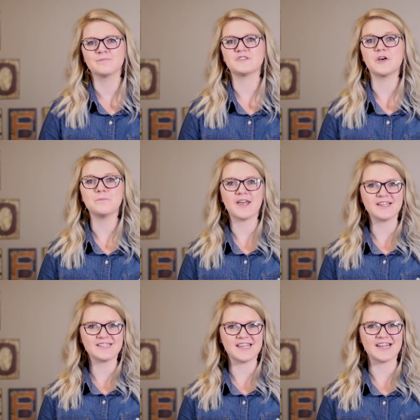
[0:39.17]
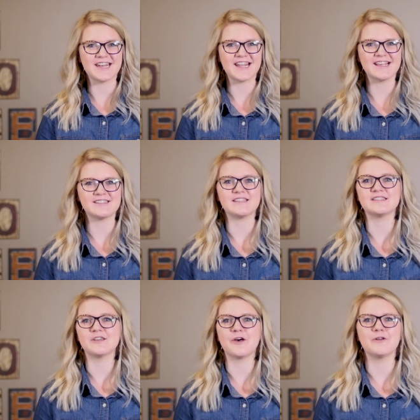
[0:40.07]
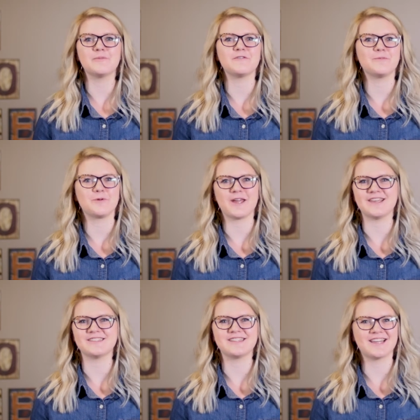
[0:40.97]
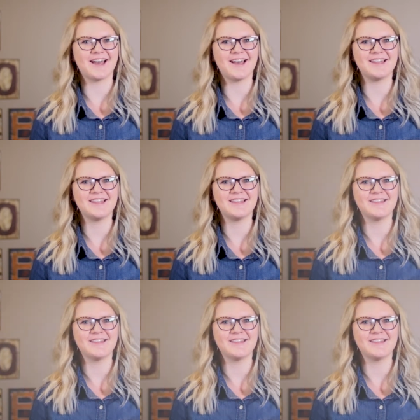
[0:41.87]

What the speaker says: Psalm 19 is a psalm of praise to God.